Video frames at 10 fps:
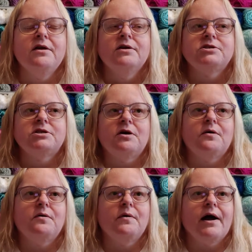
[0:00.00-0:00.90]

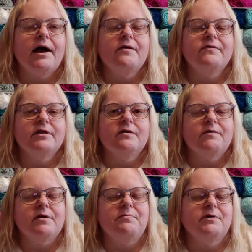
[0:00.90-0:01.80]
So I really
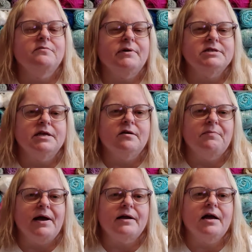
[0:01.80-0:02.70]
want to build my channel
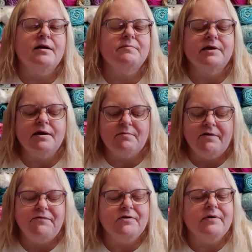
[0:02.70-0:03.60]
back up, get
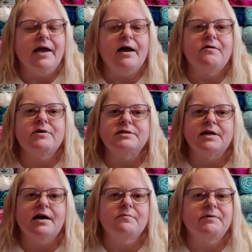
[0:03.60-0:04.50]
my viewing hours
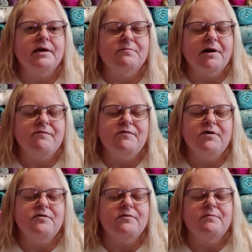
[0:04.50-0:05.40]
up, get
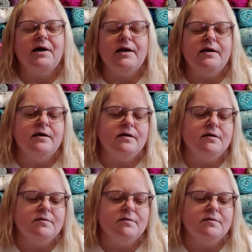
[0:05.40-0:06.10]
my